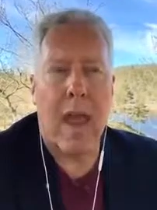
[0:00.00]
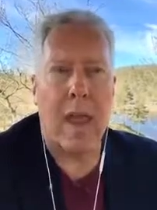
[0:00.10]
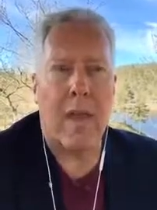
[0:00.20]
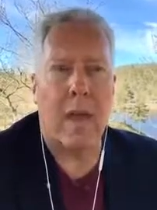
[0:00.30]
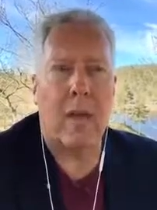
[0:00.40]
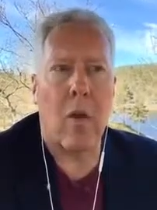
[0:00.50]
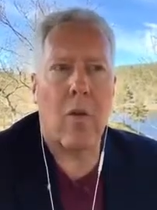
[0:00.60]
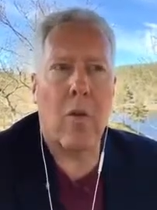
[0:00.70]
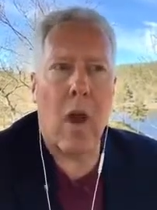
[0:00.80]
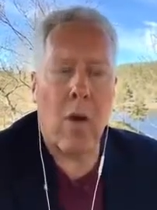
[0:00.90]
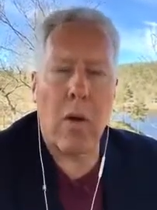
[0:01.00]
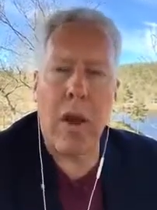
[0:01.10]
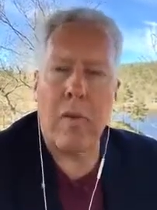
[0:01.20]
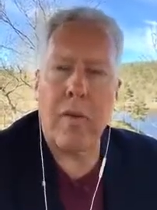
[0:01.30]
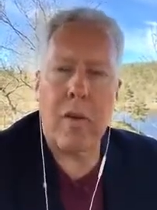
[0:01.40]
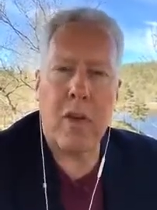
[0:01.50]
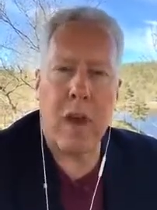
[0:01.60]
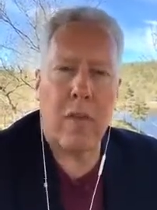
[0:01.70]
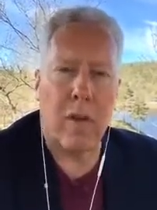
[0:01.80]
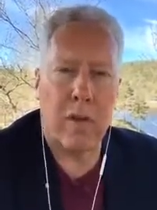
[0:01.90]
and they don't know enough to
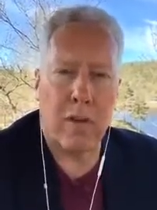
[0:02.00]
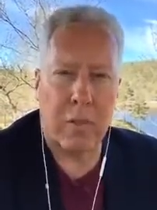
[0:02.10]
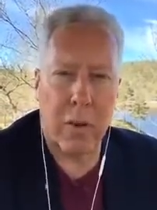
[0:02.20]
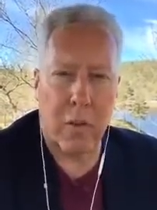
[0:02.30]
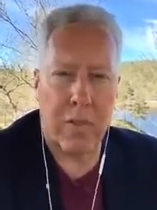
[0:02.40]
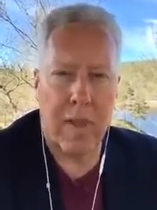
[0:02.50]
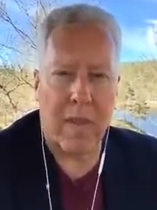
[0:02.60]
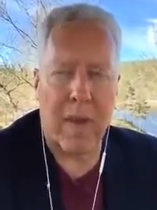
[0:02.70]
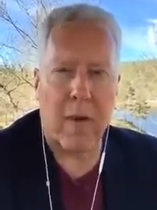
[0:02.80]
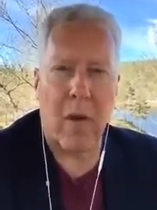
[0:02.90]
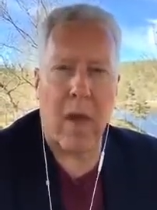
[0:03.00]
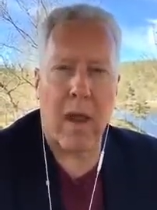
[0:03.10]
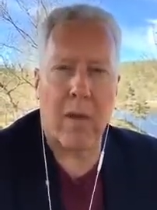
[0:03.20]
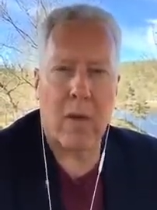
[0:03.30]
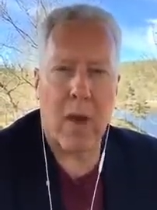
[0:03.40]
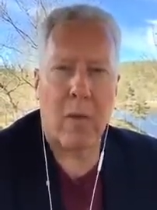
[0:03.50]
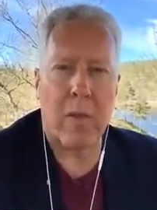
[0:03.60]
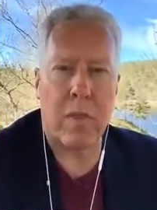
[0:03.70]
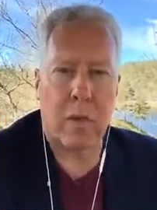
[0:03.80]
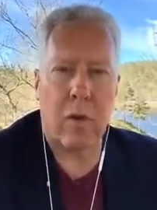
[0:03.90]
check the Holy Spirit within. They don't know how to check
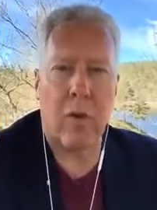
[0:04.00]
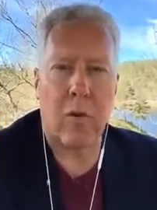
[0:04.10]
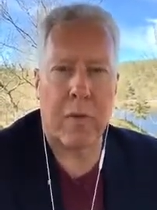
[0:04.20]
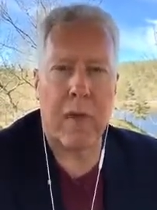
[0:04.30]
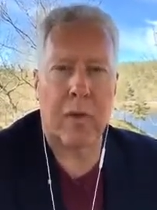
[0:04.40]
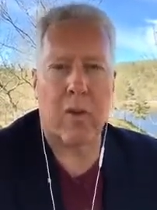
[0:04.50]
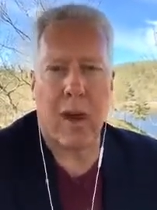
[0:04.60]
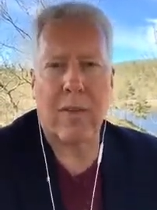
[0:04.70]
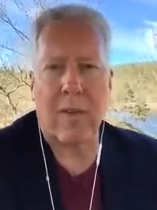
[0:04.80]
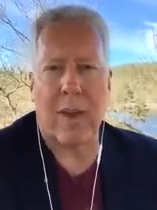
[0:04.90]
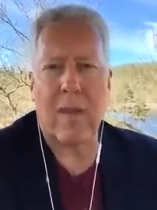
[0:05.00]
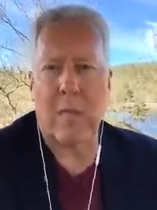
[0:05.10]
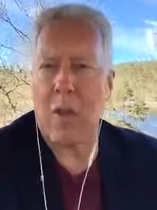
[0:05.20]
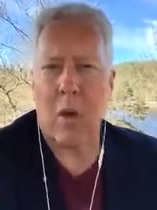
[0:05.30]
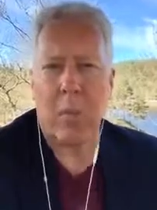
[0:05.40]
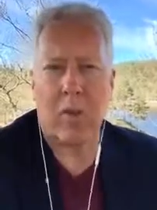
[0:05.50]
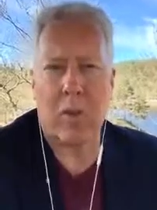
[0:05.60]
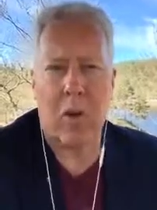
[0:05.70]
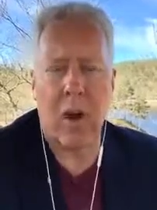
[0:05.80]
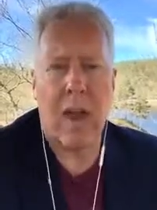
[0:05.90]
with the Lord within, Christ in them, the hope of
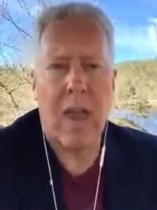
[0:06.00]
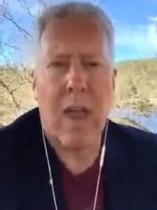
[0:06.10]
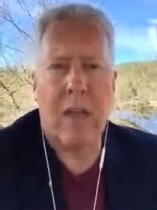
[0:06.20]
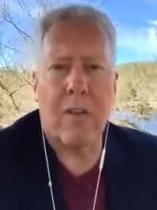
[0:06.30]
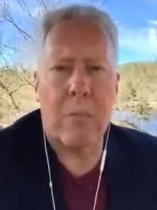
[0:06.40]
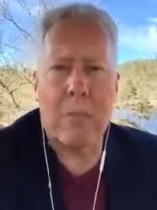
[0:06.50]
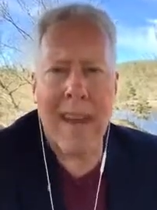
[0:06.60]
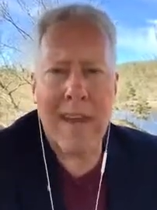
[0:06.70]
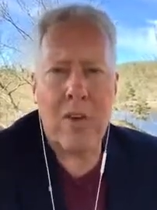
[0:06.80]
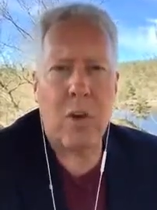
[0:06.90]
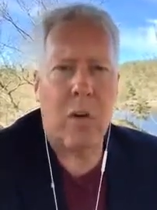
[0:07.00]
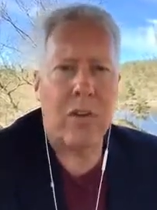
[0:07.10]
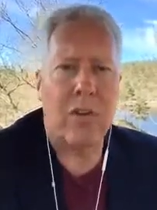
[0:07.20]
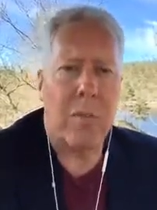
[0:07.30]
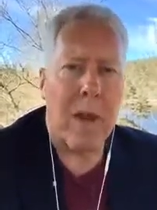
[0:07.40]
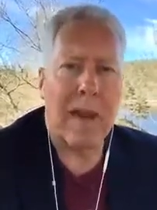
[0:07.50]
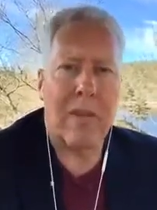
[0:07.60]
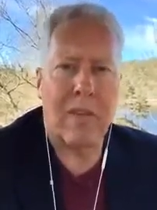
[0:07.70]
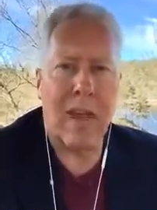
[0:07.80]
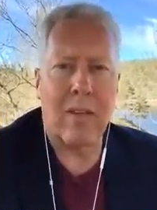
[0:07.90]
glory, to measure what somebody
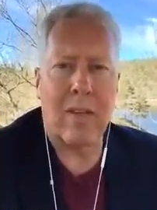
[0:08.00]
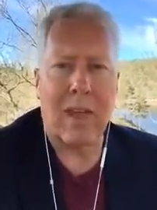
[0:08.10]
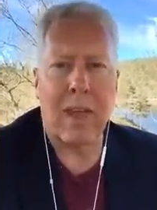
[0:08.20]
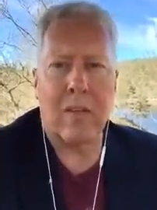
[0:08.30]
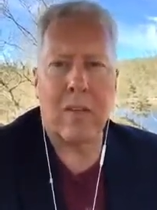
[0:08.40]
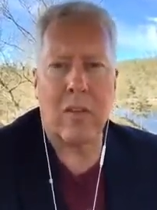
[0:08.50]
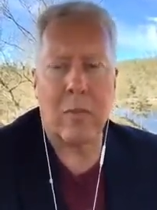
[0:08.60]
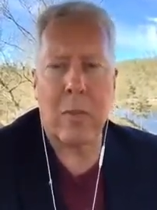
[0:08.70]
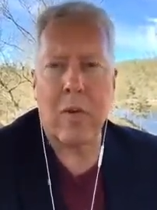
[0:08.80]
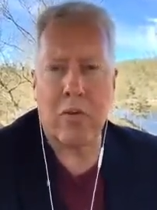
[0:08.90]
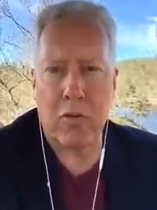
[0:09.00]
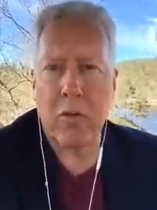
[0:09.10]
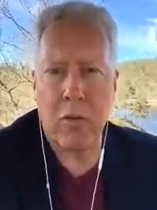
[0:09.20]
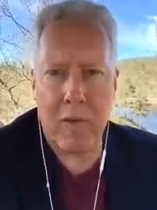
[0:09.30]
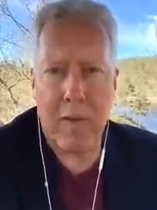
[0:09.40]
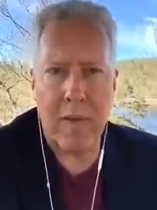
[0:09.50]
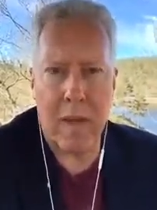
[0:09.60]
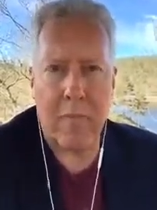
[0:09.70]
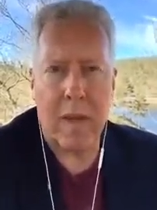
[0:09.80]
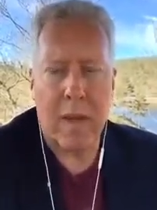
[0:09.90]
says against the Spirit of truth within them.